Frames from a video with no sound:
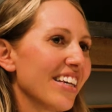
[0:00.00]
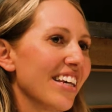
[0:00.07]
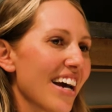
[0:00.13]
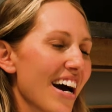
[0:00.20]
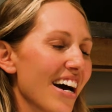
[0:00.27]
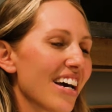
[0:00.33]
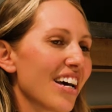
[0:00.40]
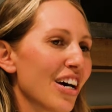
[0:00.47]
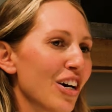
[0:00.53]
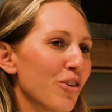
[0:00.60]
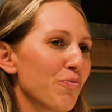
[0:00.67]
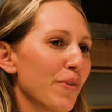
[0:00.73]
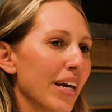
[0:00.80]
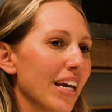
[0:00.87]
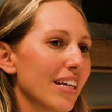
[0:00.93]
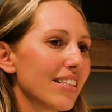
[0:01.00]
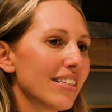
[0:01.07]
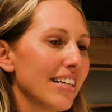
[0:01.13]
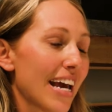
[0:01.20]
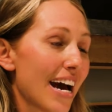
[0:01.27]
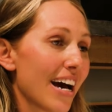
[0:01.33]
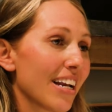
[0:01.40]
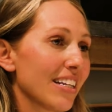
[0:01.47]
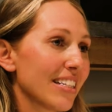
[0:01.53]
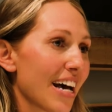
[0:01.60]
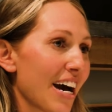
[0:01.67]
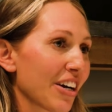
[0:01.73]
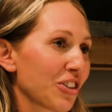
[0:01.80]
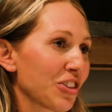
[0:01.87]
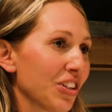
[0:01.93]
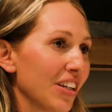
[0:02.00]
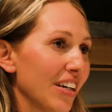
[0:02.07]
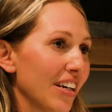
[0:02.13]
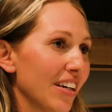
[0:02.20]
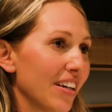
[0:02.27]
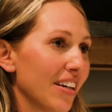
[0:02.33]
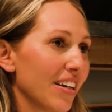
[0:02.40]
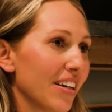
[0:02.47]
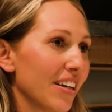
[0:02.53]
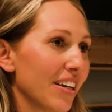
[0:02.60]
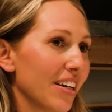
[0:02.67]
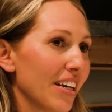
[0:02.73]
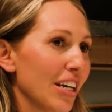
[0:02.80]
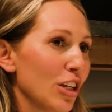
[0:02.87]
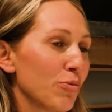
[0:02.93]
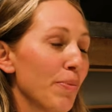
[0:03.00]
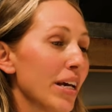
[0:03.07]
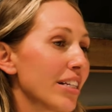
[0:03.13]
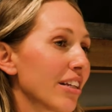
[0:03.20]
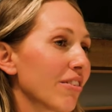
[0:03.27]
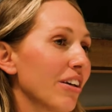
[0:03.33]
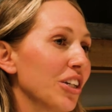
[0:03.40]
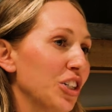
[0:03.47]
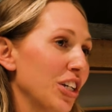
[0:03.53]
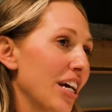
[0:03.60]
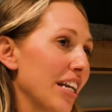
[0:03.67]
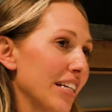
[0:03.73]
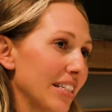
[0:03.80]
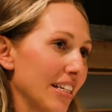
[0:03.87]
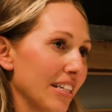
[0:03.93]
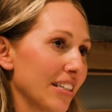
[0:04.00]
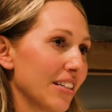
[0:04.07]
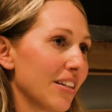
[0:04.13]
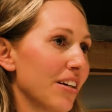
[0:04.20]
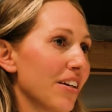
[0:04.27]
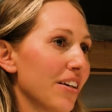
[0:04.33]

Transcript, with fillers: Yeah, um, his dad is actually he's basically a geneticist.